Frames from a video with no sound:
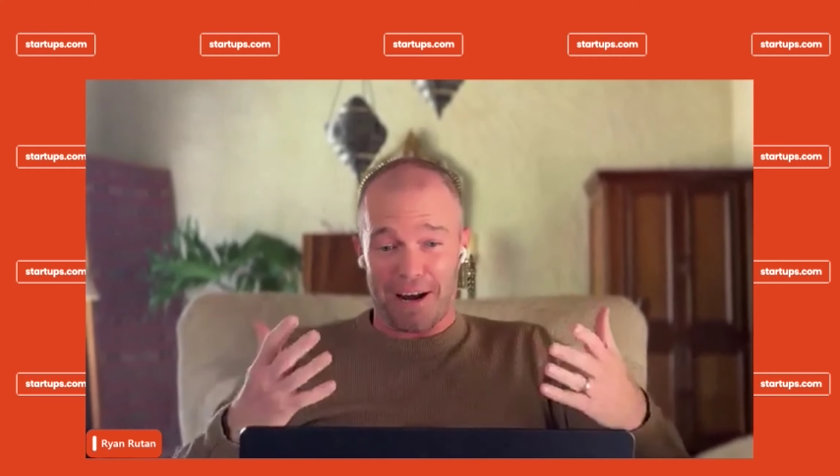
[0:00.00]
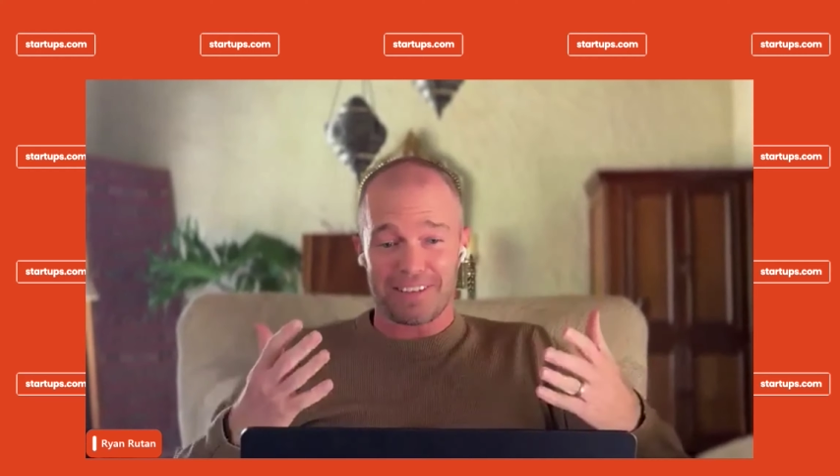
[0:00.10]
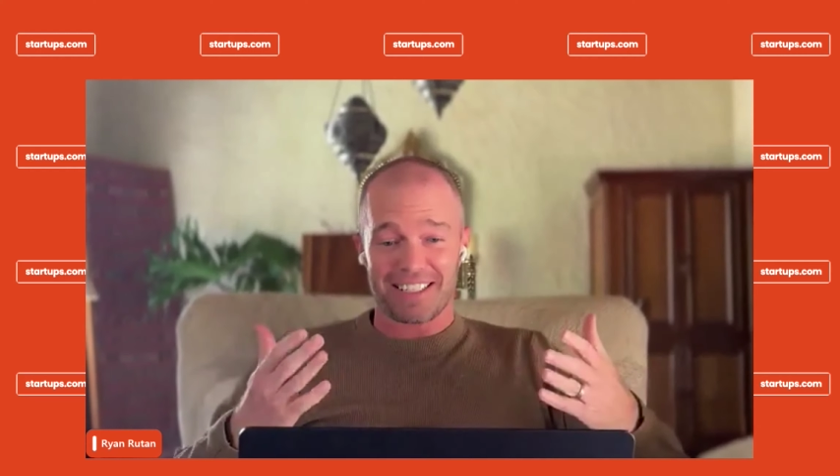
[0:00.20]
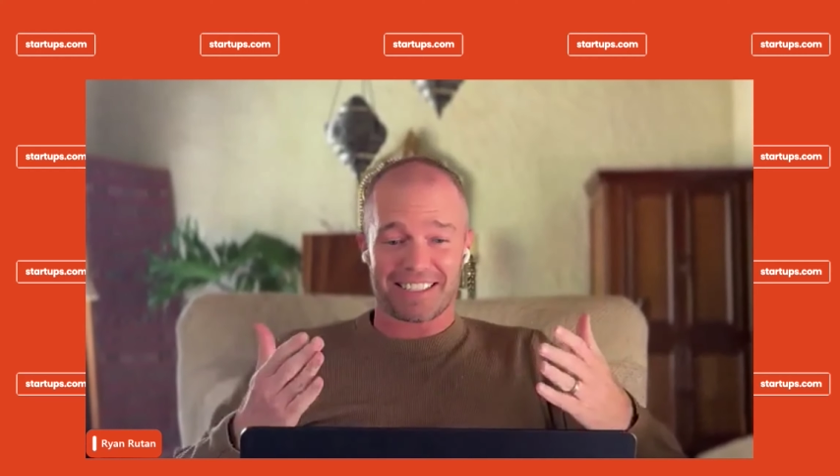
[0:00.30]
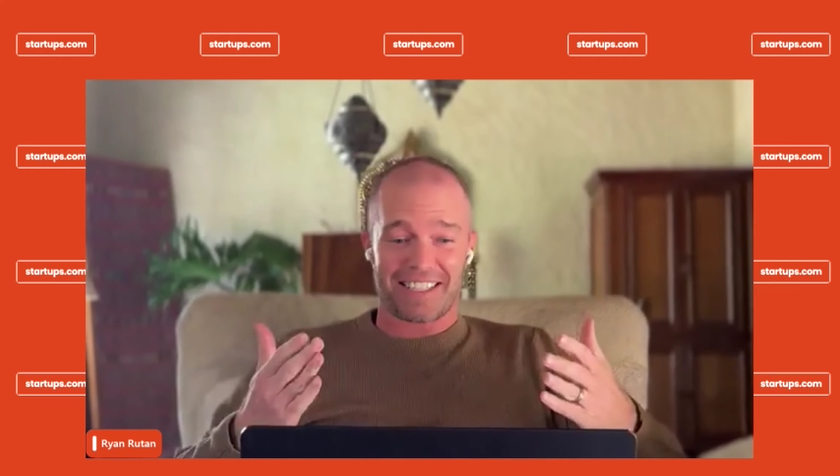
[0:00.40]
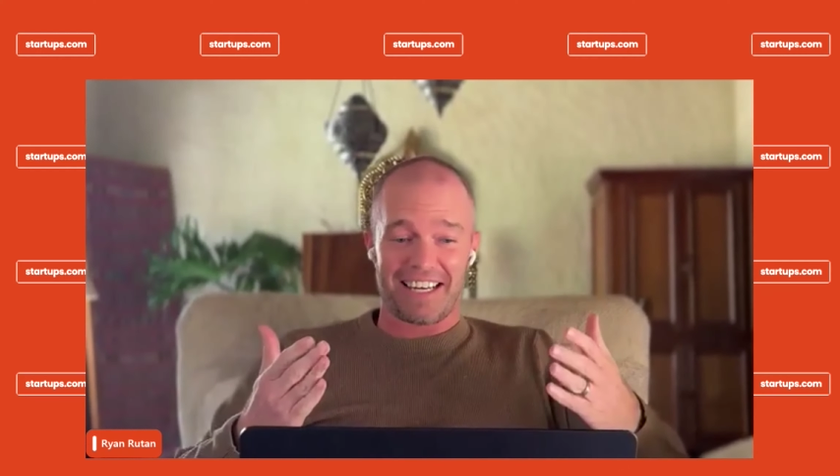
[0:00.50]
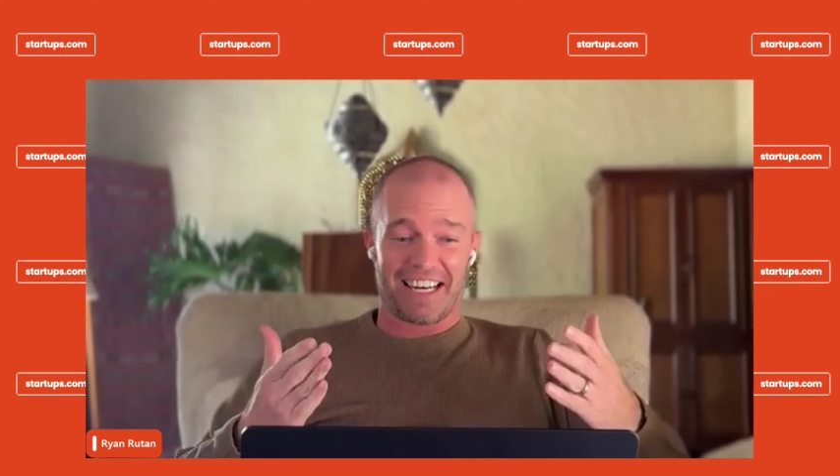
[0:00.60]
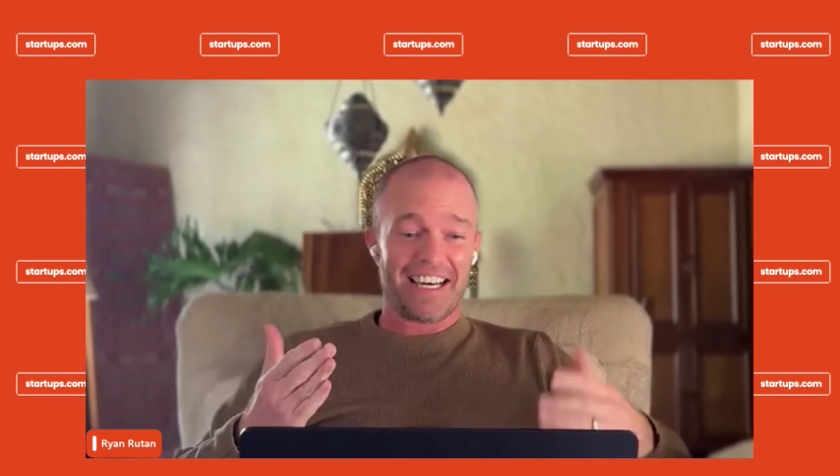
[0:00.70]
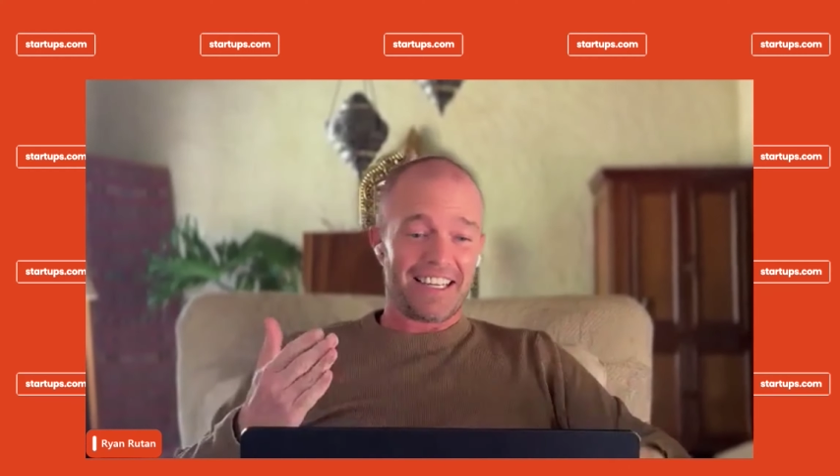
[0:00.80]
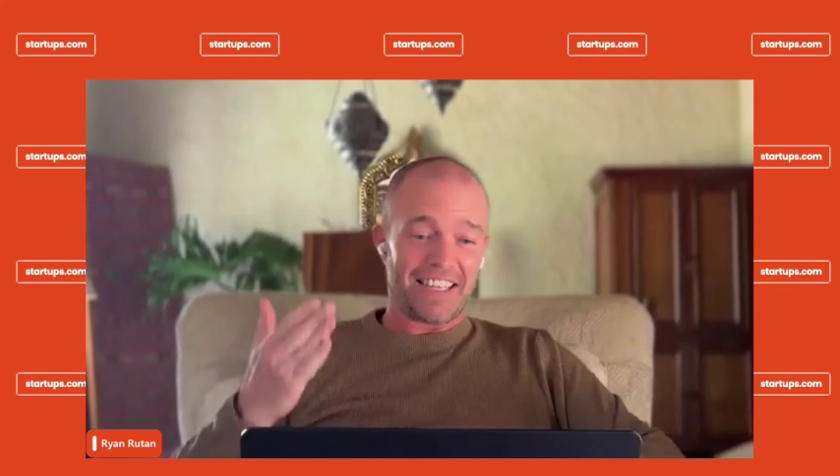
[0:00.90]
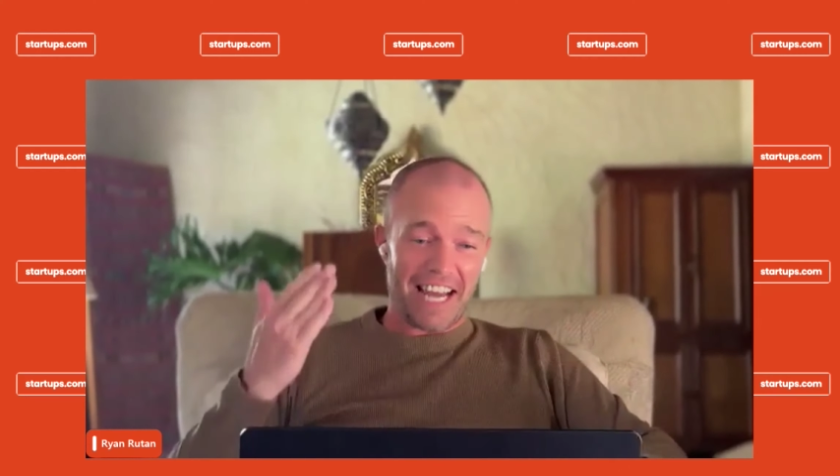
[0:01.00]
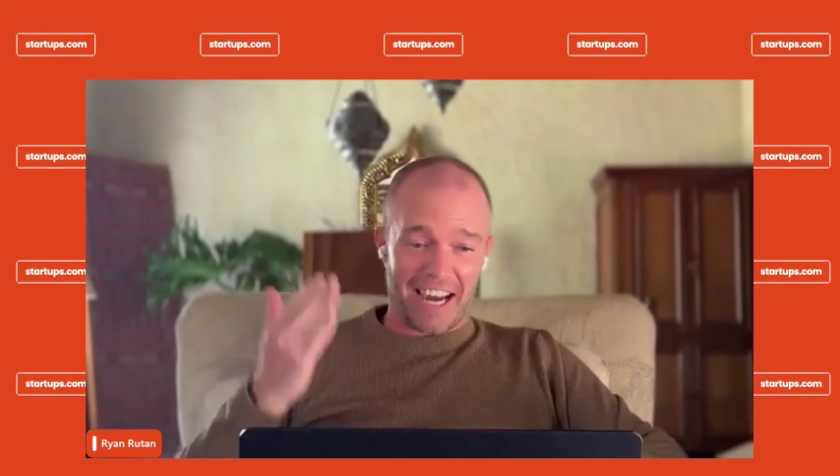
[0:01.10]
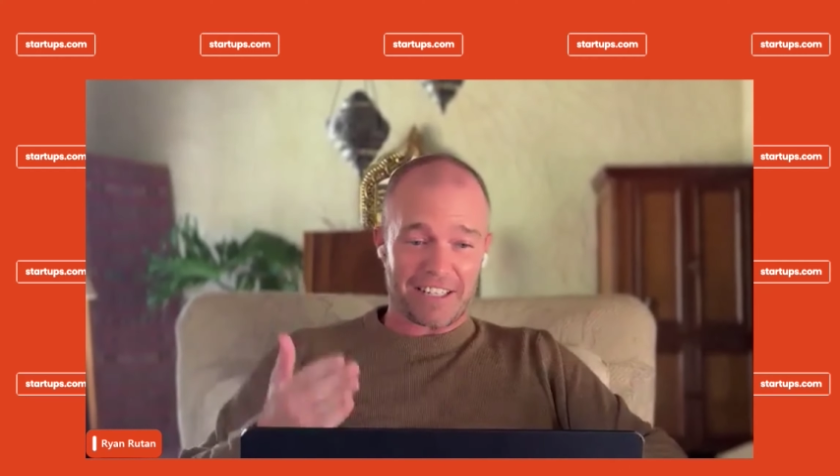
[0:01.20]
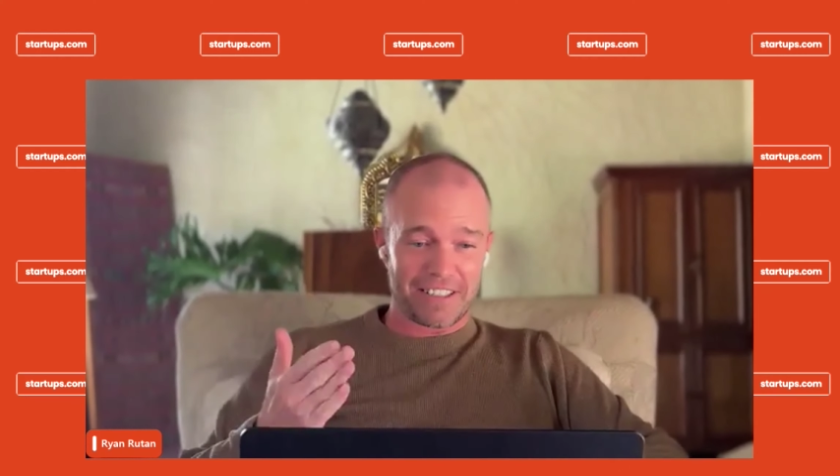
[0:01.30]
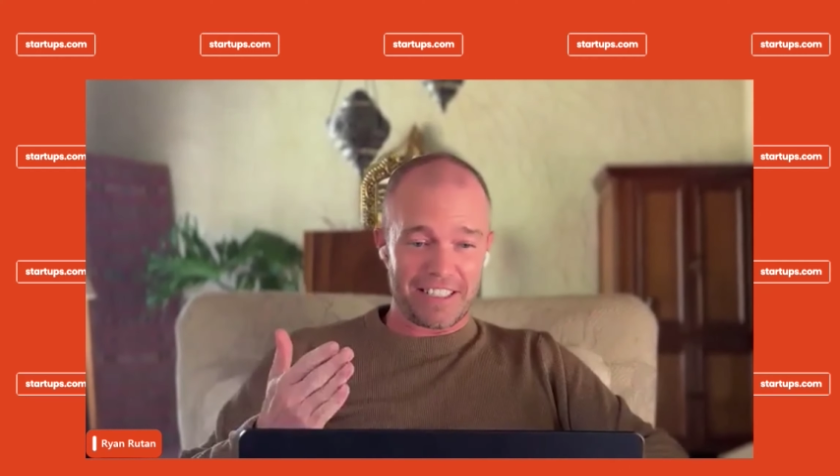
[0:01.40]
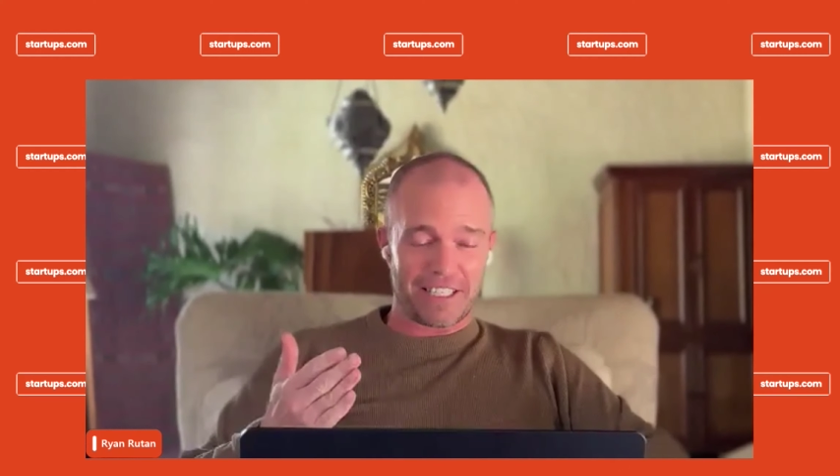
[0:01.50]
found this thing that actually